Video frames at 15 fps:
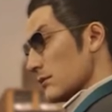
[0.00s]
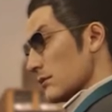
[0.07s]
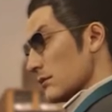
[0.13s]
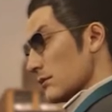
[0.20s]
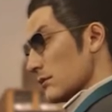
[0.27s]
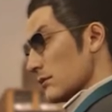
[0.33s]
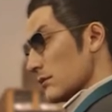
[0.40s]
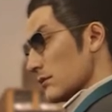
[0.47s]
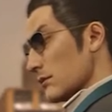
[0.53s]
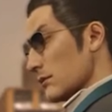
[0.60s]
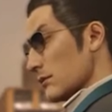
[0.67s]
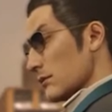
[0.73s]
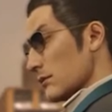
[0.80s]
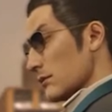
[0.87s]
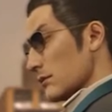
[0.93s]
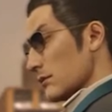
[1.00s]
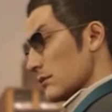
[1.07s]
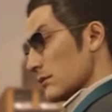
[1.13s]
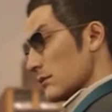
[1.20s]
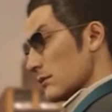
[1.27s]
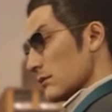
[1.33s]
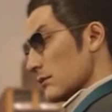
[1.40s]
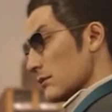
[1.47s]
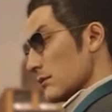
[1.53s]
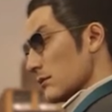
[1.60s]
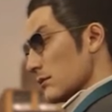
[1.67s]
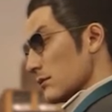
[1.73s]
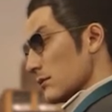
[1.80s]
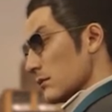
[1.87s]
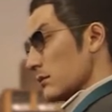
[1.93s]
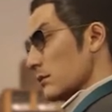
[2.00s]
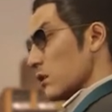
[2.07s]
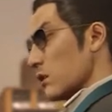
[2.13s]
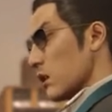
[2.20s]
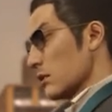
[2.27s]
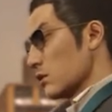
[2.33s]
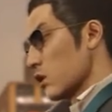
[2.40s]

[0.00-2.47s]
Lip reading: (no one is talking)